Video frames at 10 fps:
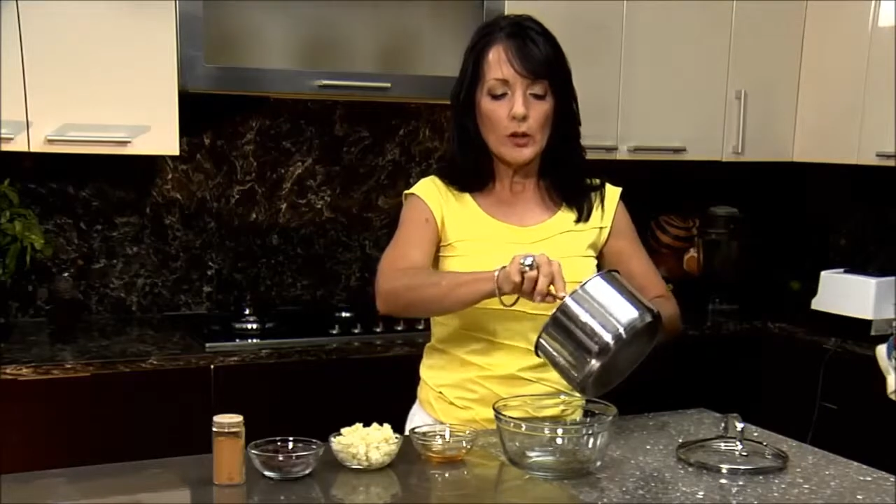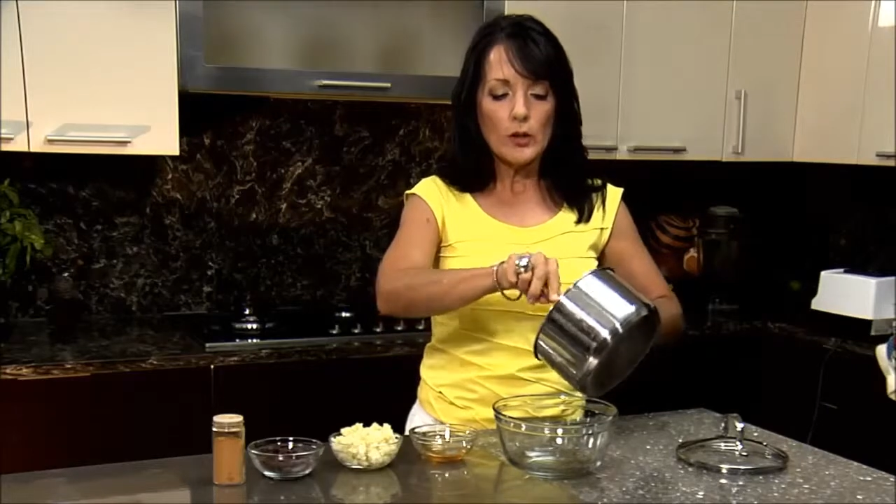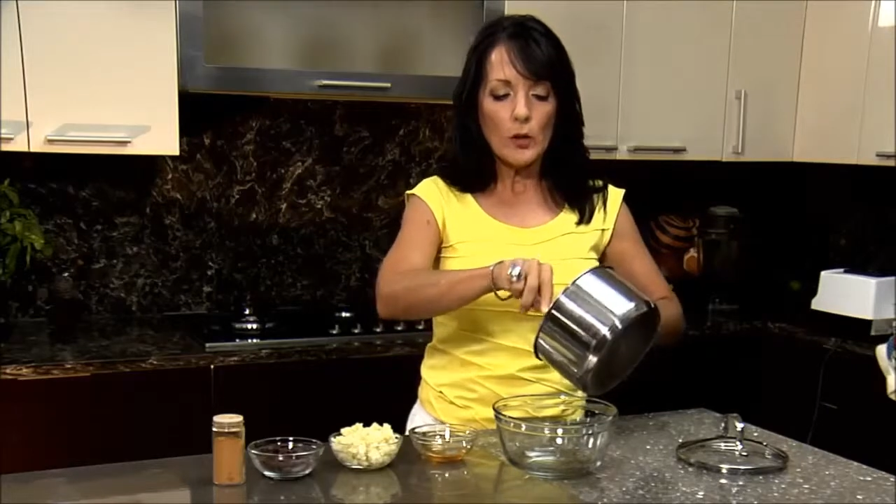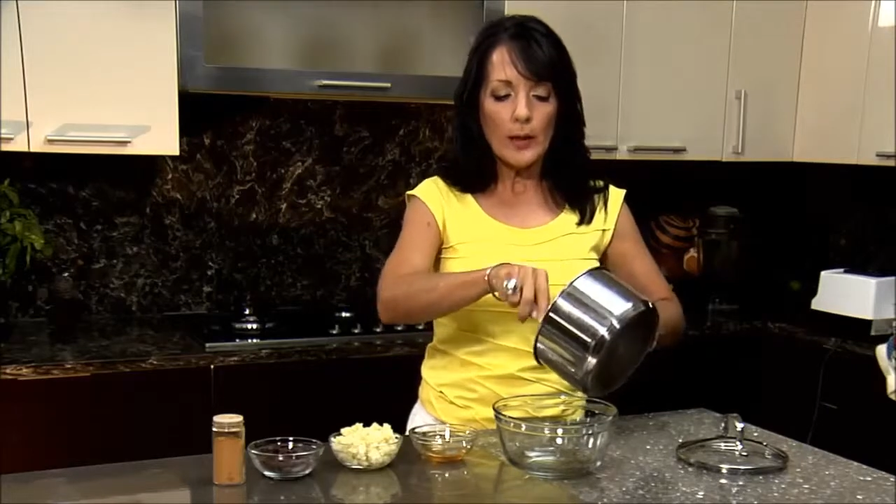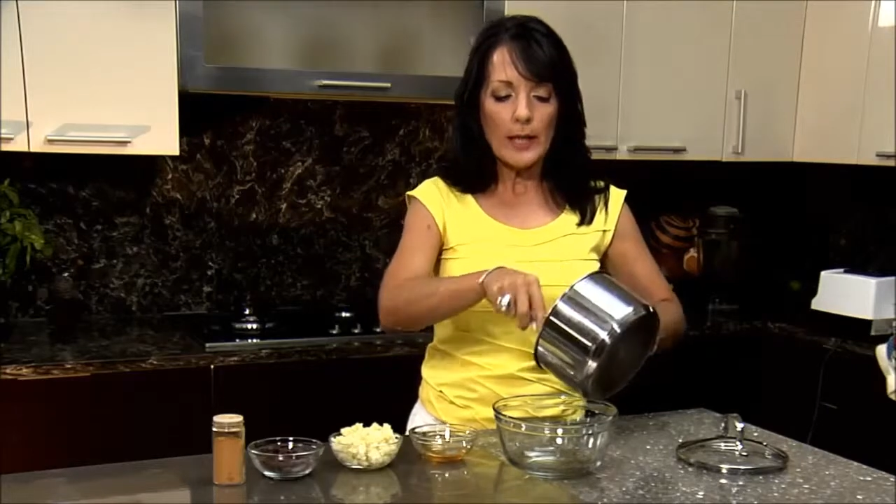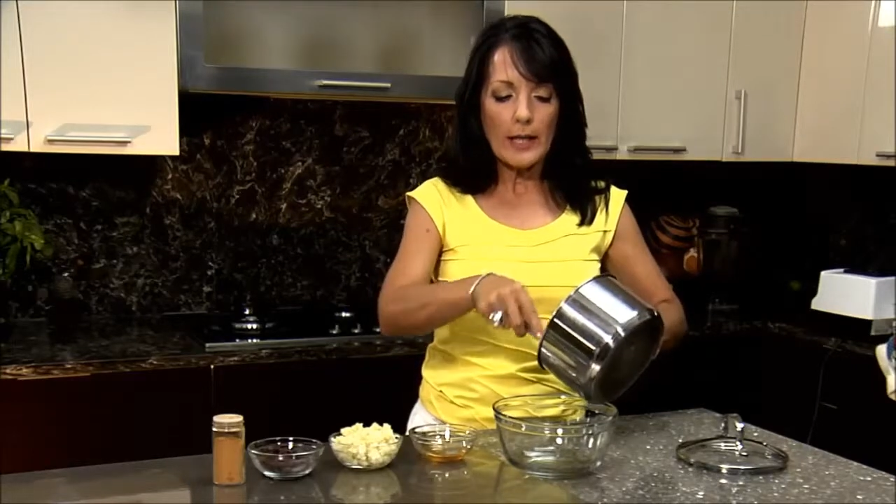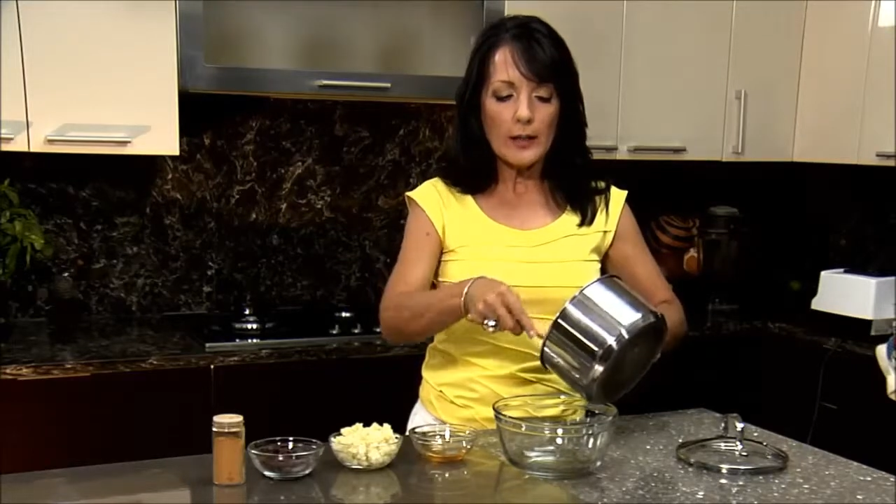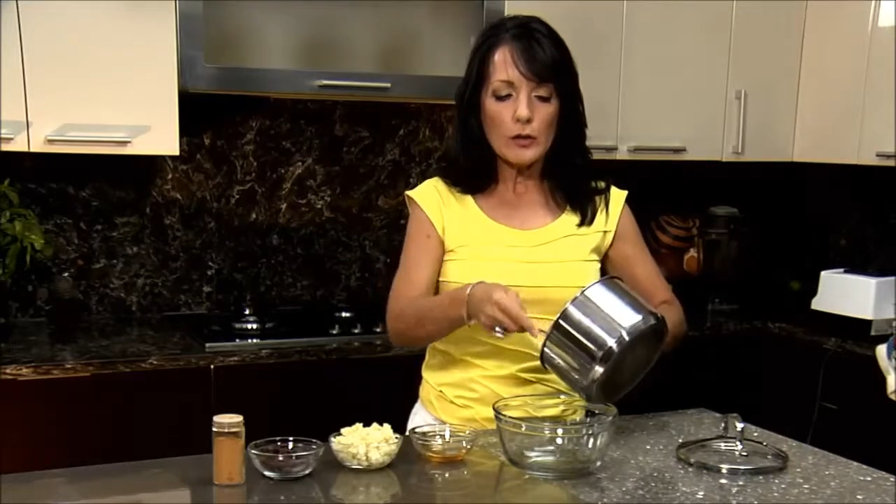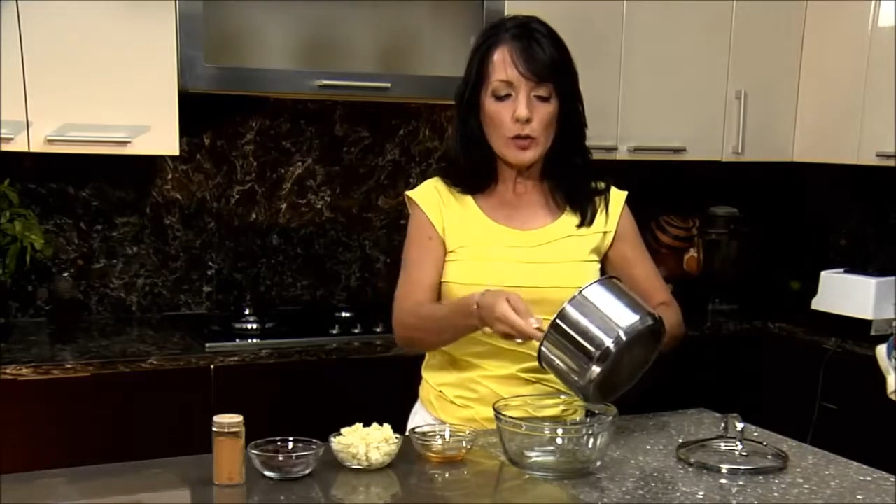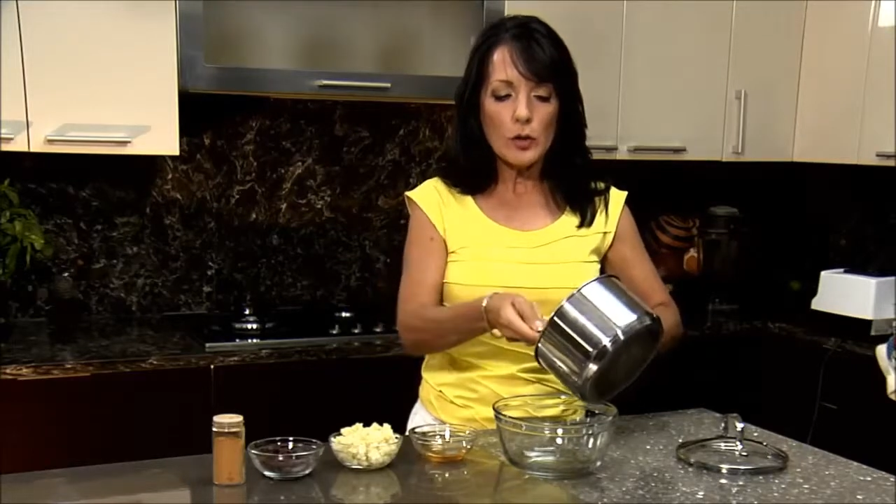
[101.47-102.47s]
So I
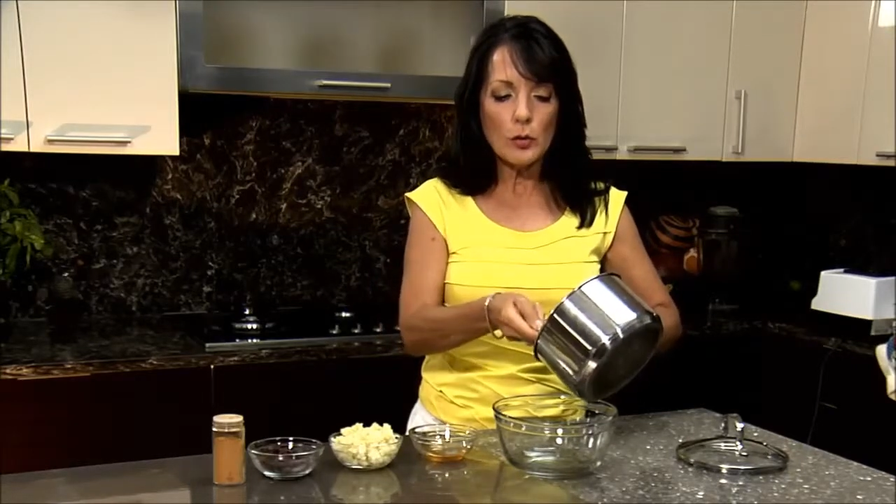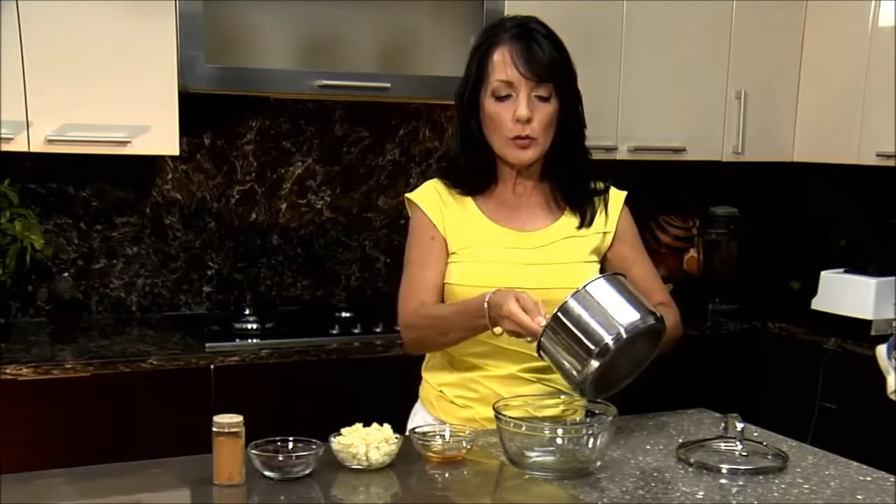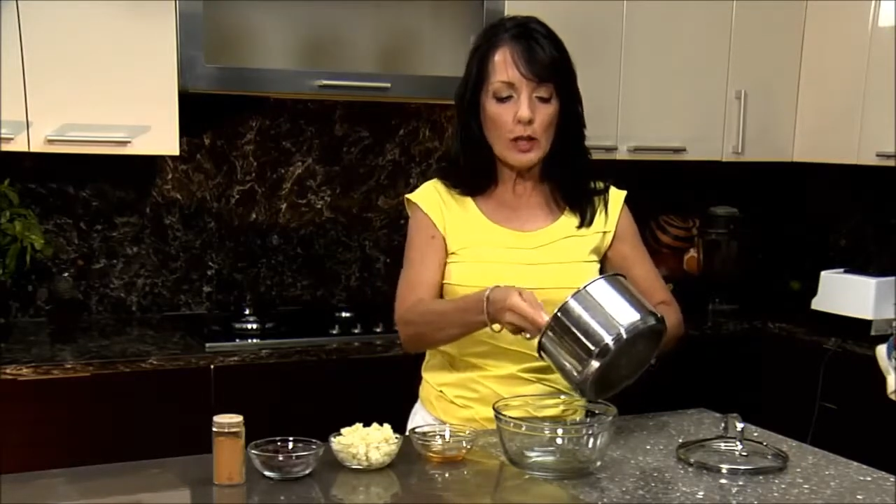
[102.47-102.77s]
added 2